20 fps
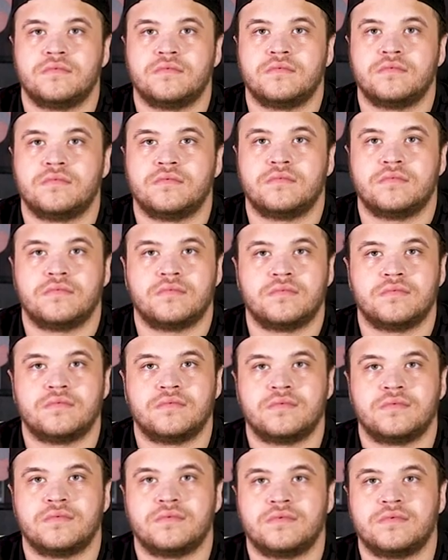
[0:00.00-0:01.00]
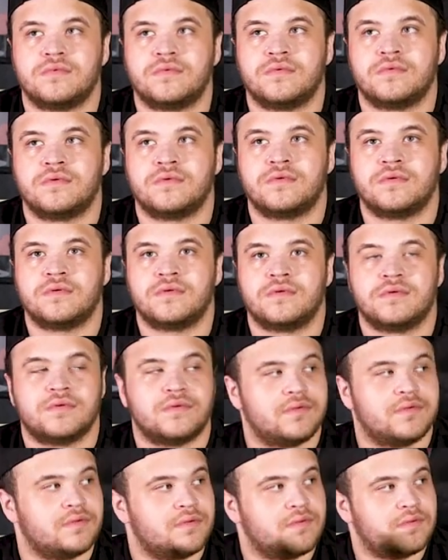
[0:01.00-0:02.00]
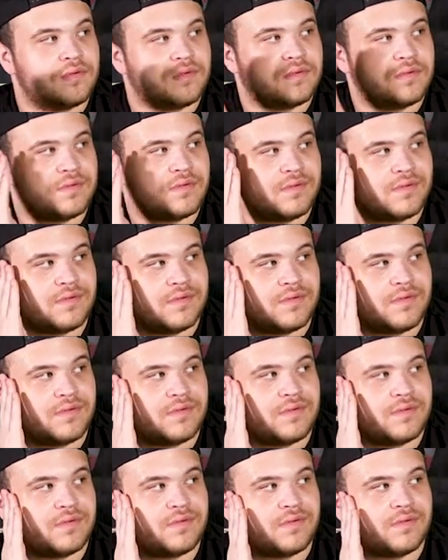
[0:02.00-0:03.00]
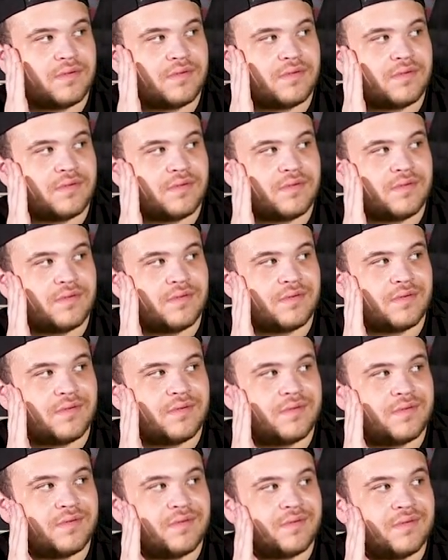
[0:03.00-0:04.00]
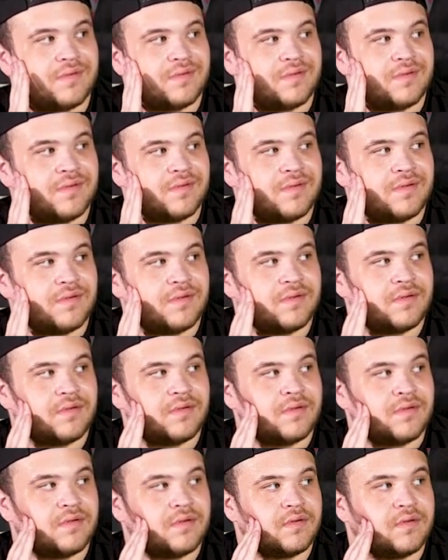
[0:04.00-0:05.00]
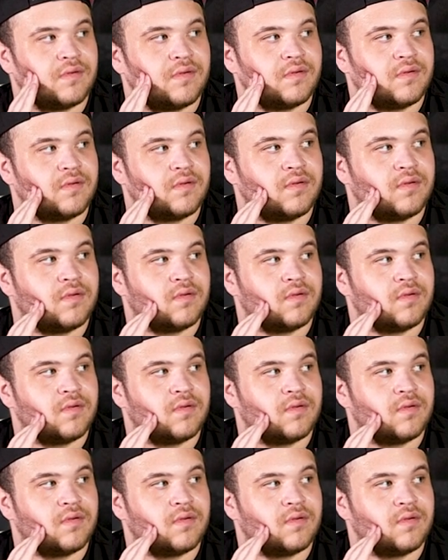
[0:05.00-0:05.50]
This person isn't speaking.